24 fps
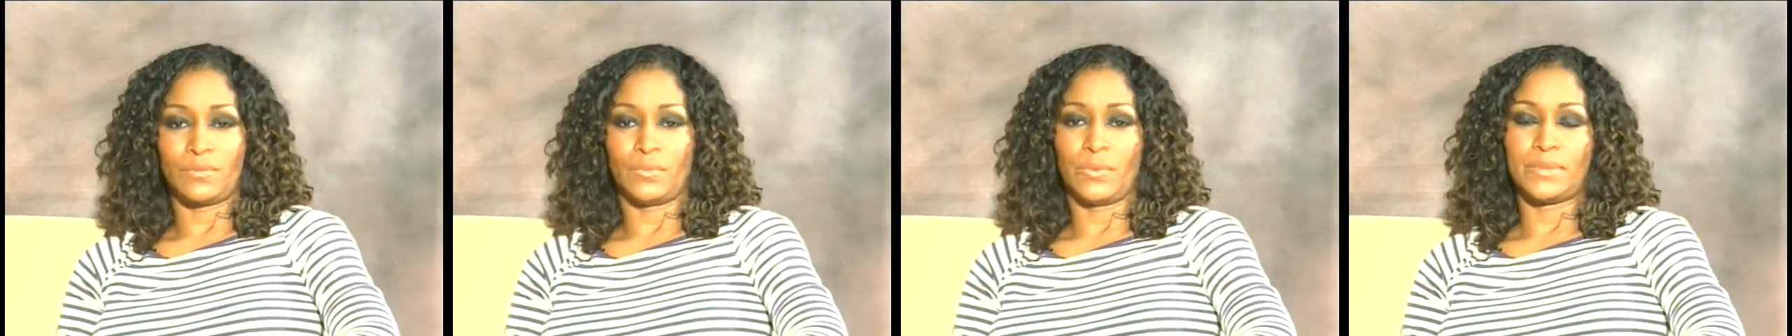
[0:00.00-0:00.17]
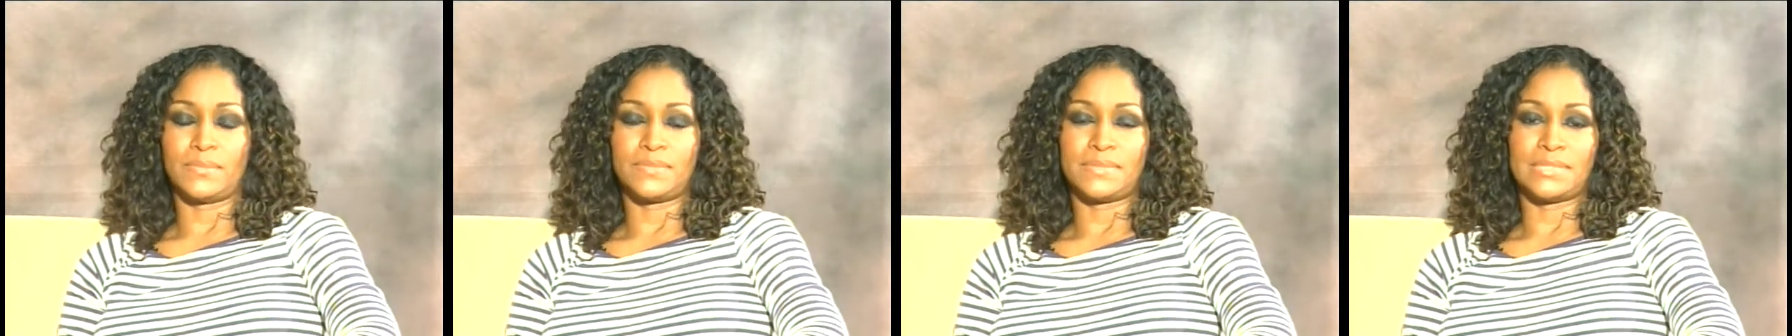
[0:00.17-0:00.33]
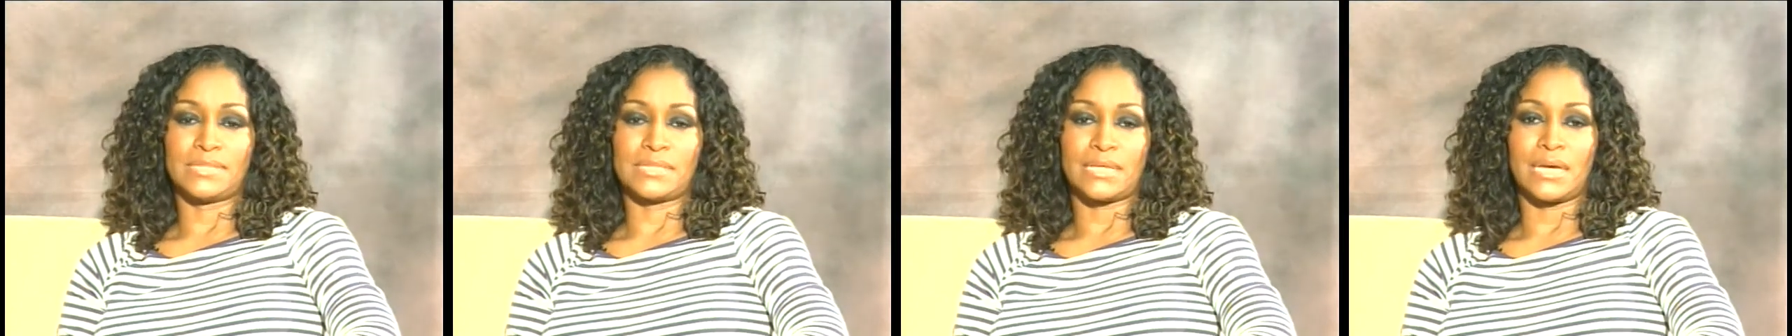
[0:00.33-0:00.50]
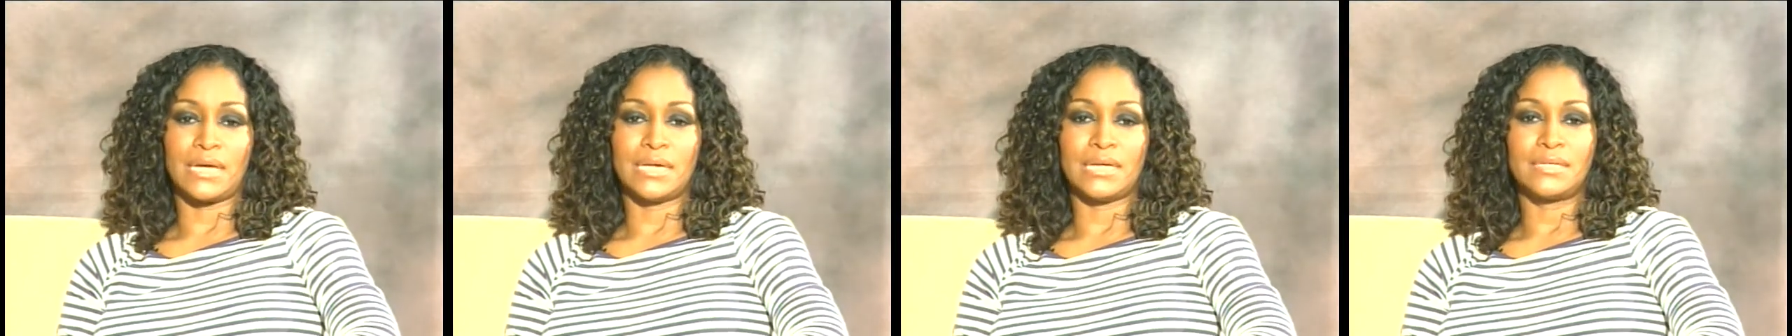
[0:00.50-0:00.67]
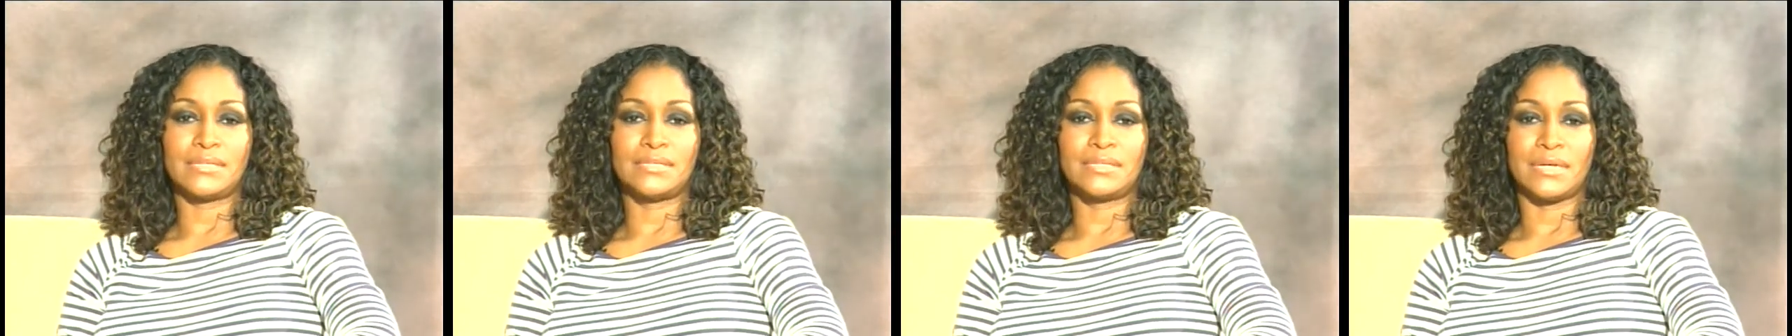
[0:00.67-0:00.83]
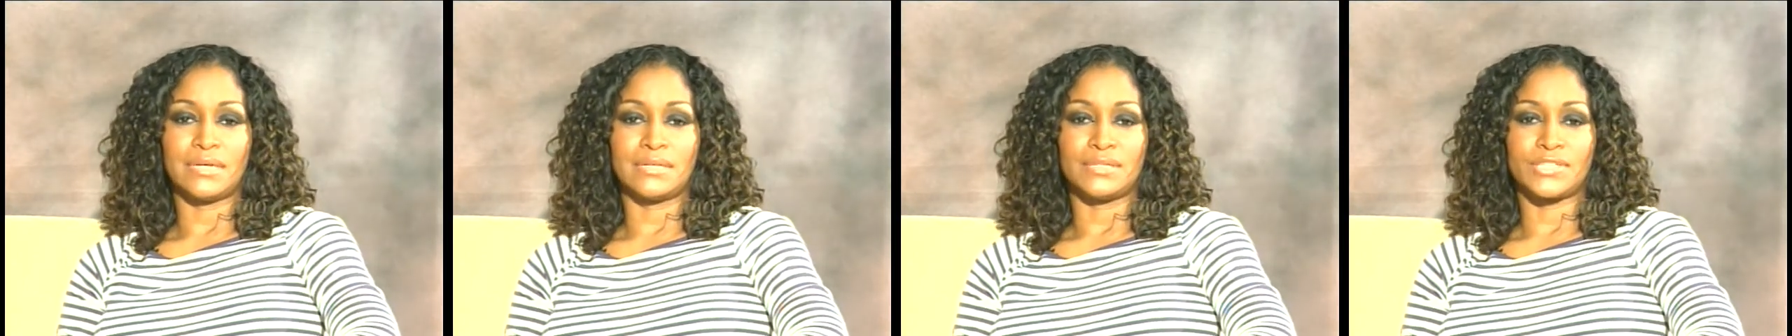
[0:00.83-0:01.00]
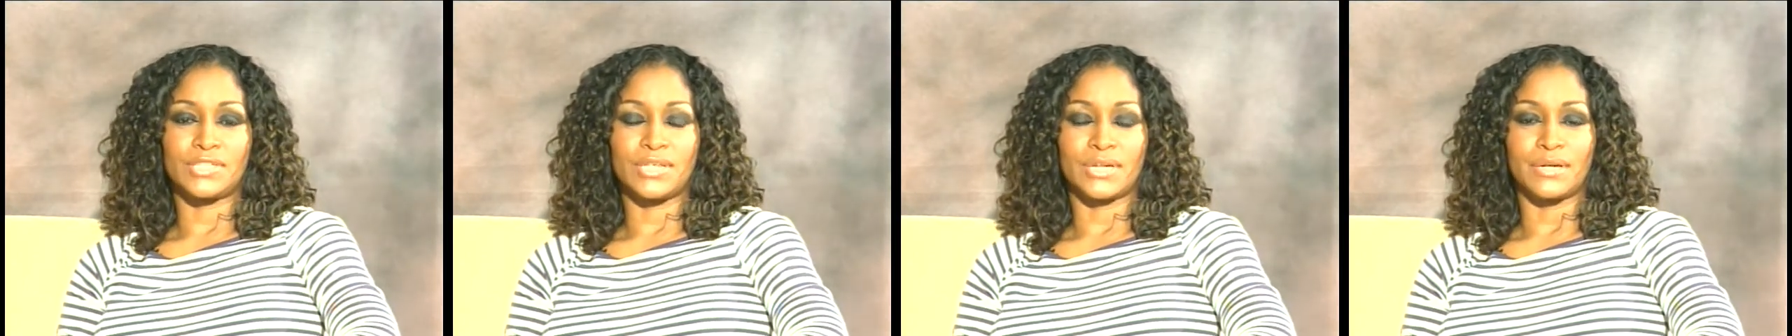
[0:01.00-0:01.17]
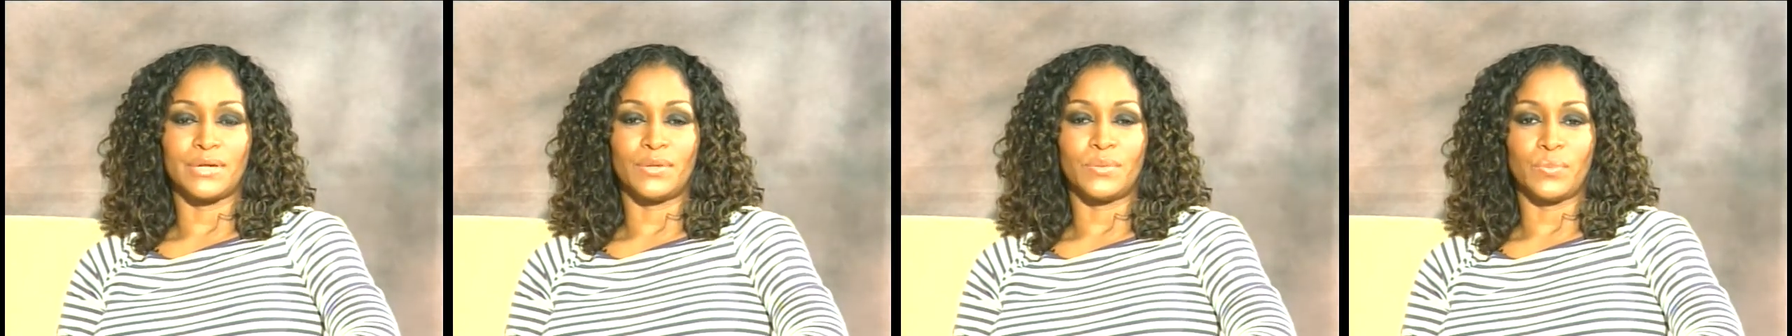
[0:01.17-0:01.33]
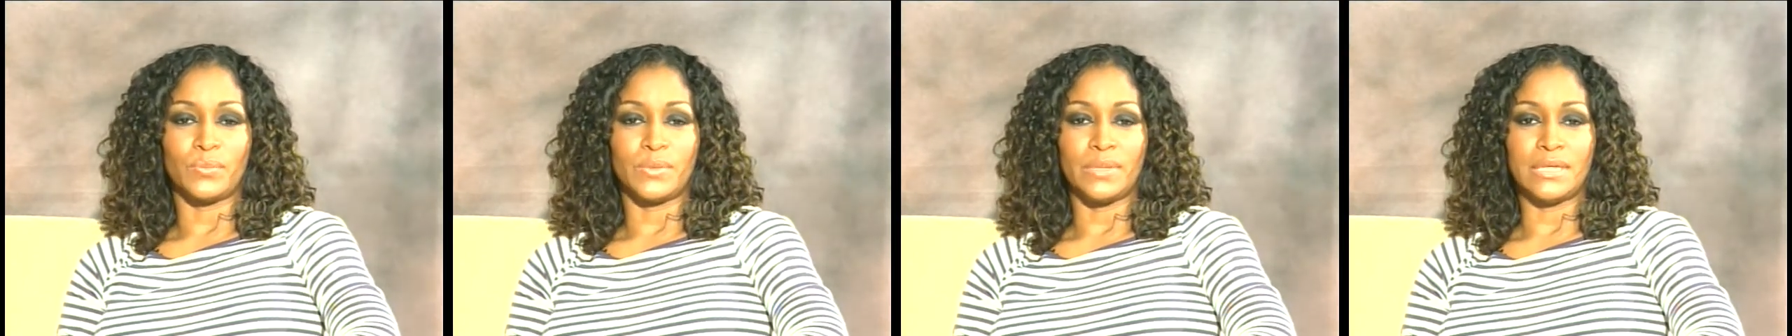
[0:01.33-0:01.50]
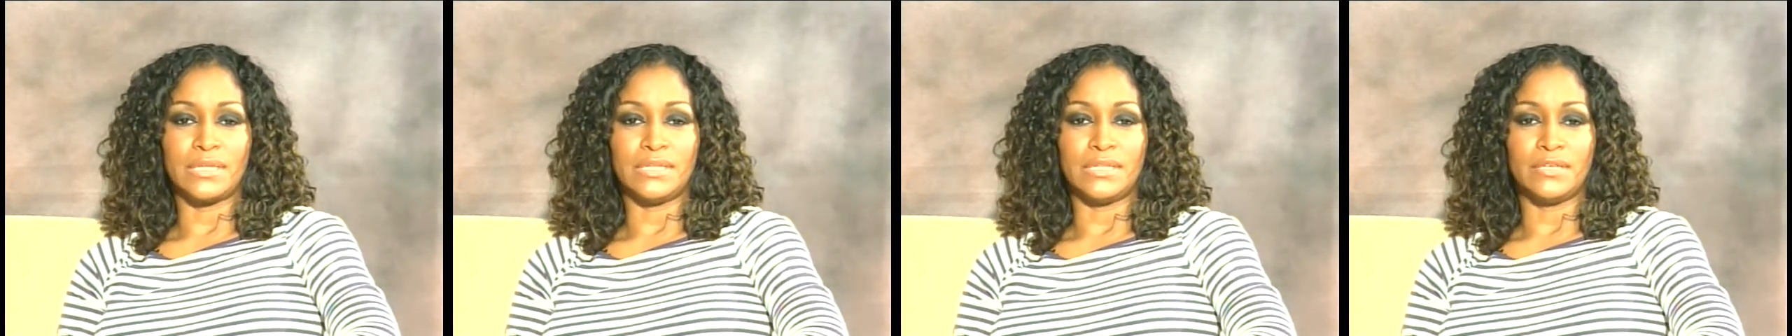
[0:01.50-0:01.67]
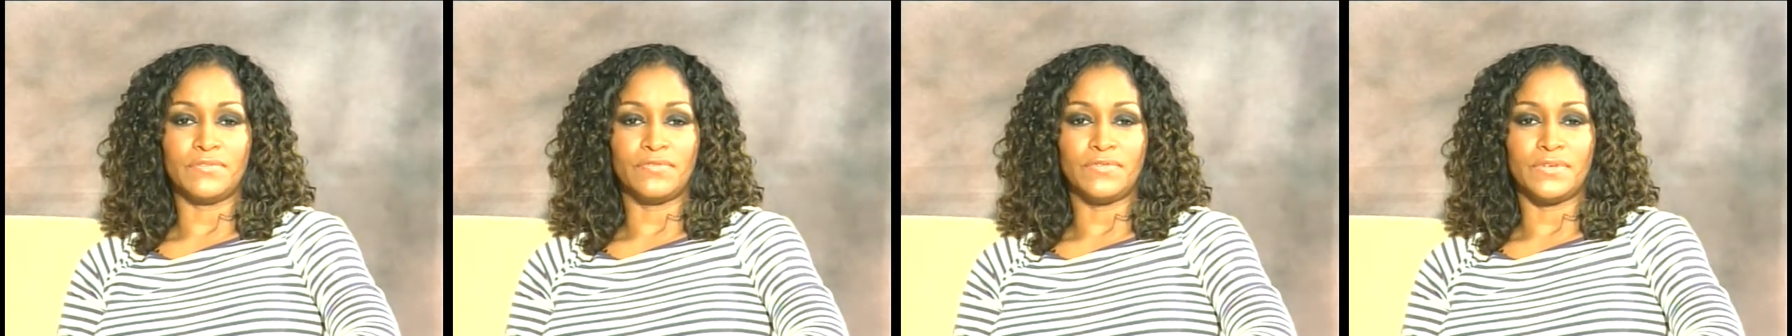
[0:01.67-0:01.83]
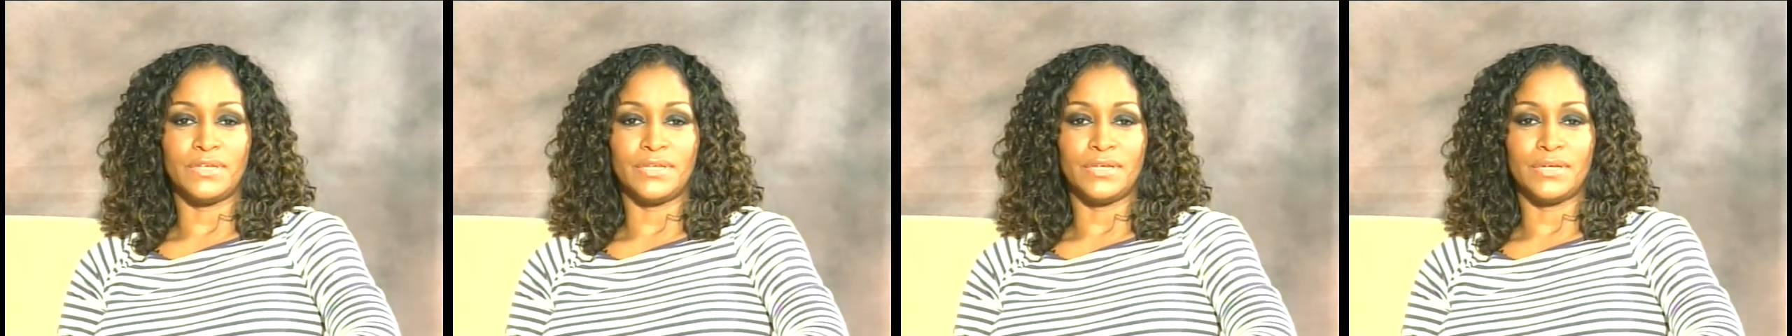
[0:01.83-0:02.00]
website and check out weekly
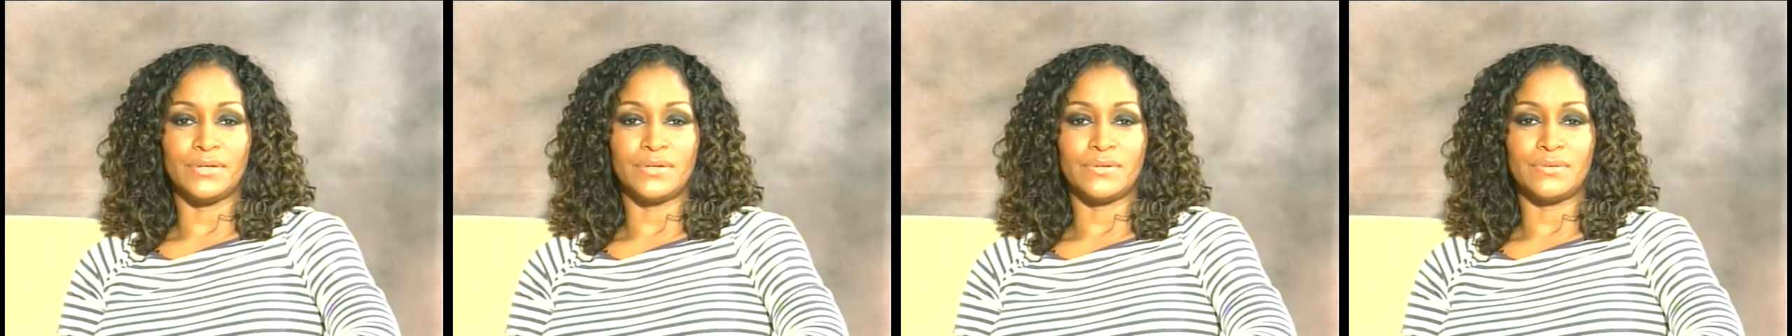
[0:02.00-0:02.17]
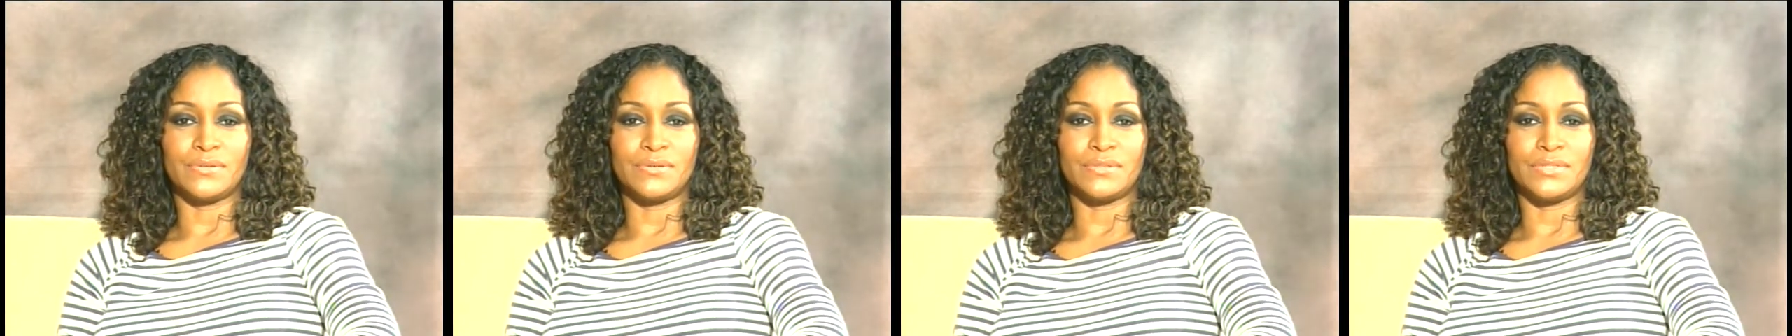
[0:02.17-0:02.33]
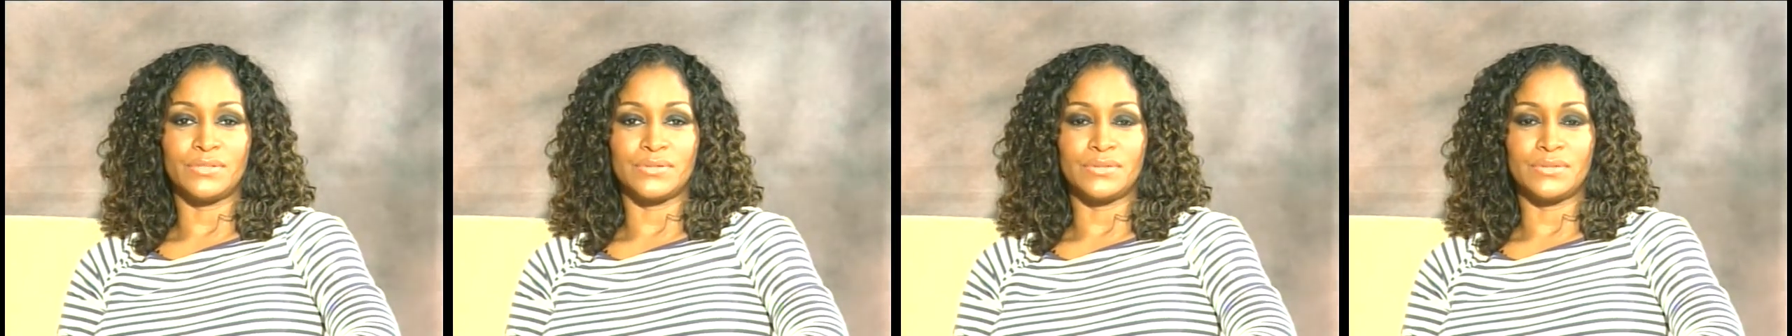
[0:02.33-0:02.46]
videos.